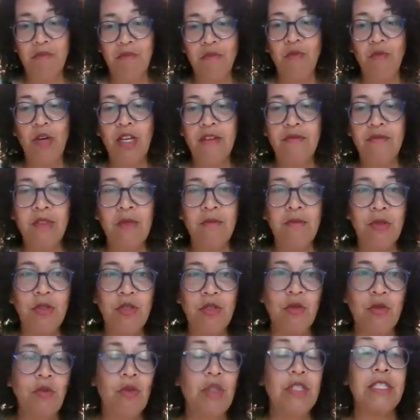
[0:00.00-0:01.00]
one of the
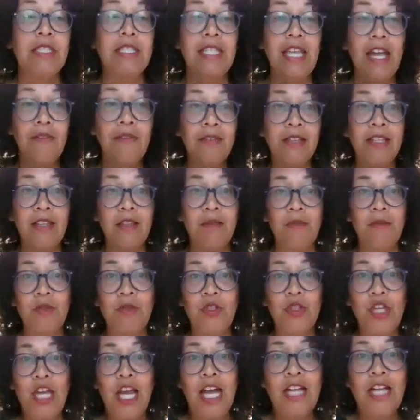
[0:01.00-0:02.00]
most, well, definitely the
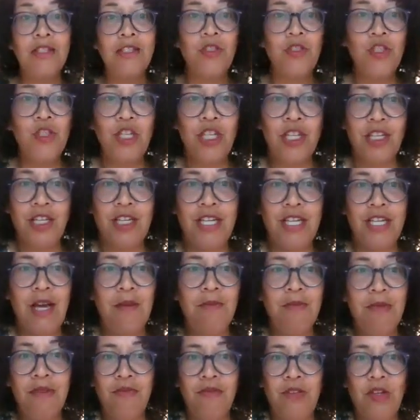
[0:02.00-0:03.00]
most challenging
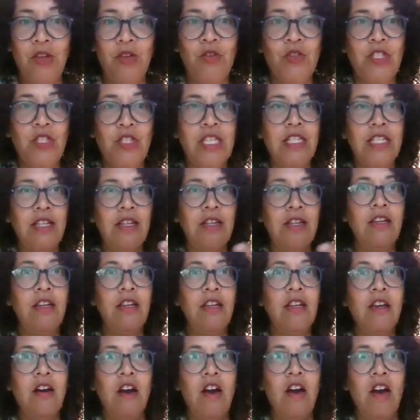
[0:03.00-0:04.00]
couple of years in
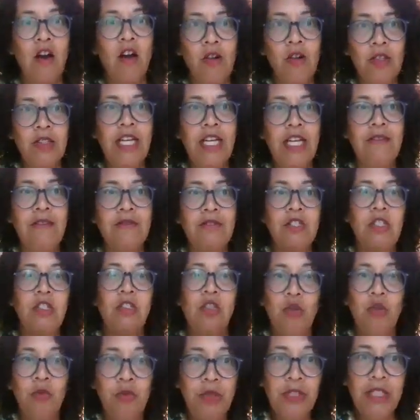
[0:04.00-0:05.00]
our lives
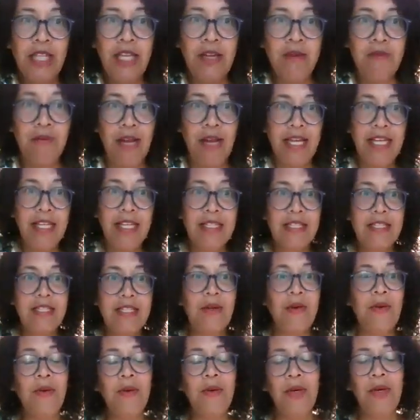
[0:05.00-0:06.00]
globally, right?
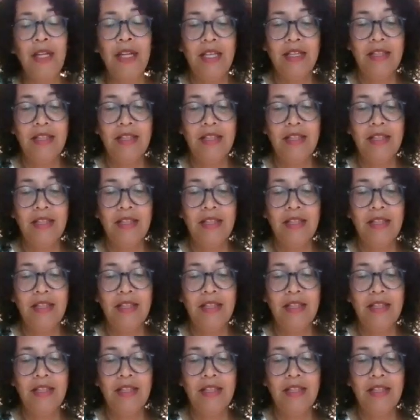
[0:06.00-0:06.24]
So